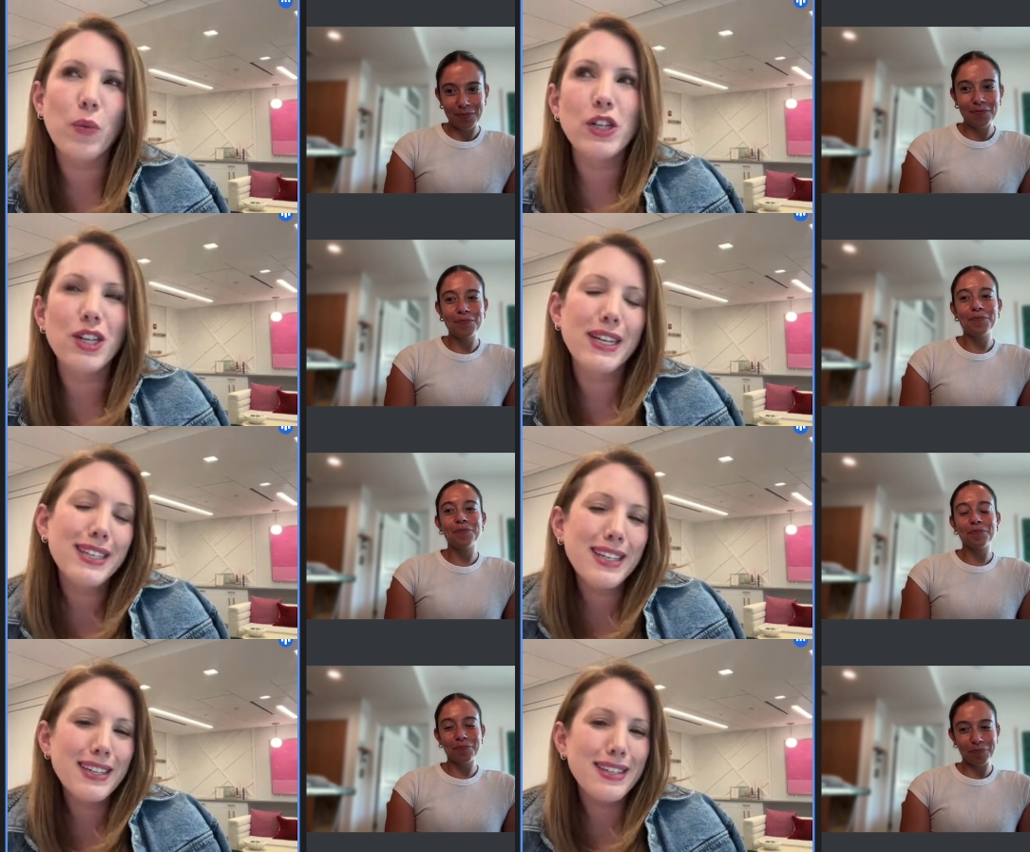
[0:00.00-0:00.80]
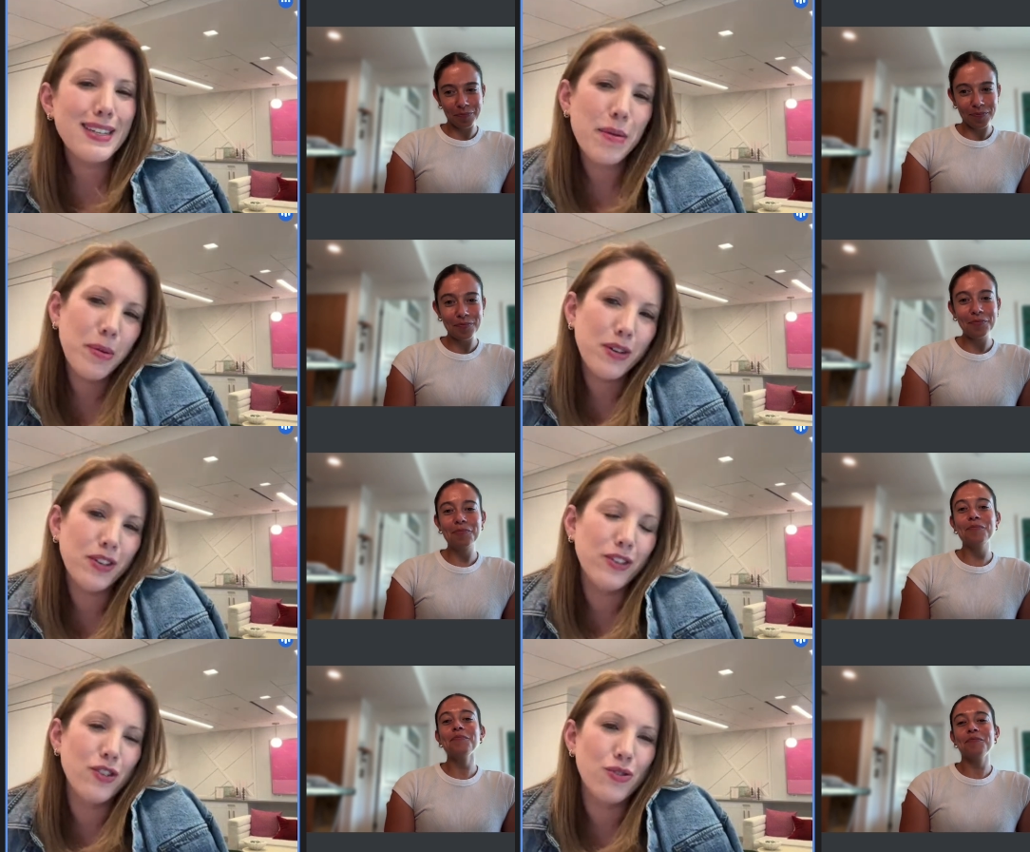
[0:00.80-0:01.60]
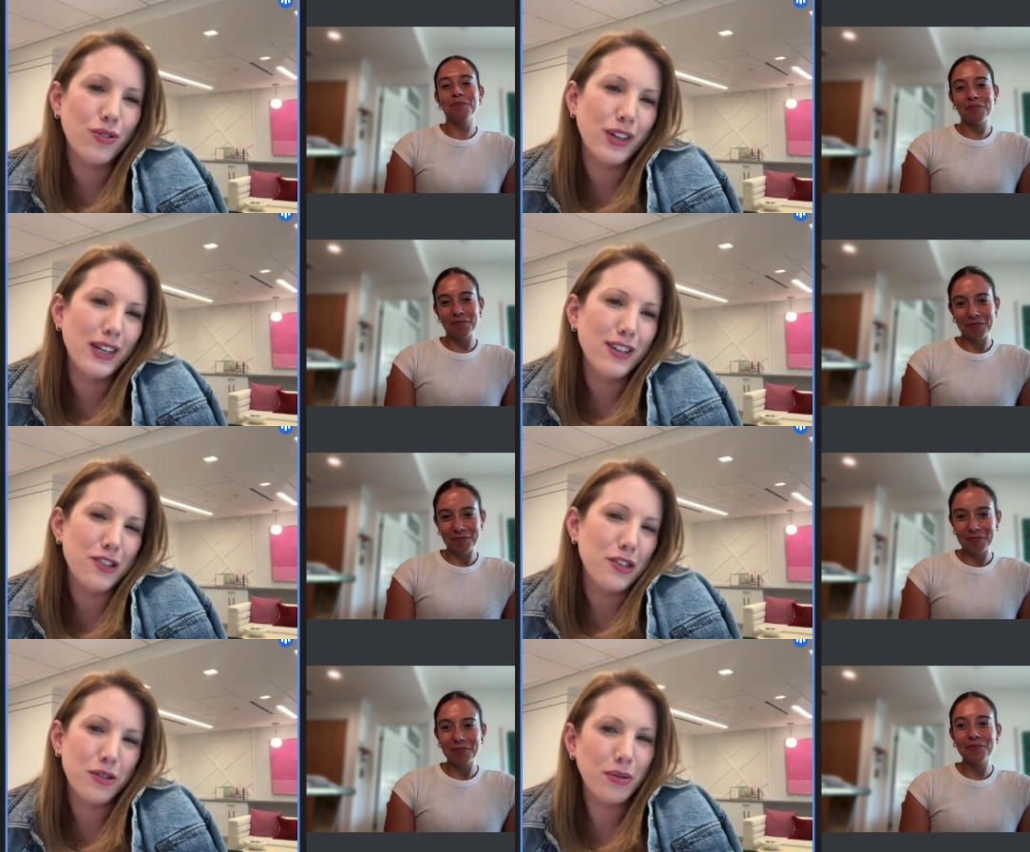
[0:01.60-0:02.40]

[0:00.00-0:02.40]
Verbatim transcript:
Speaker 1: which isn't typical in the jewelry industry.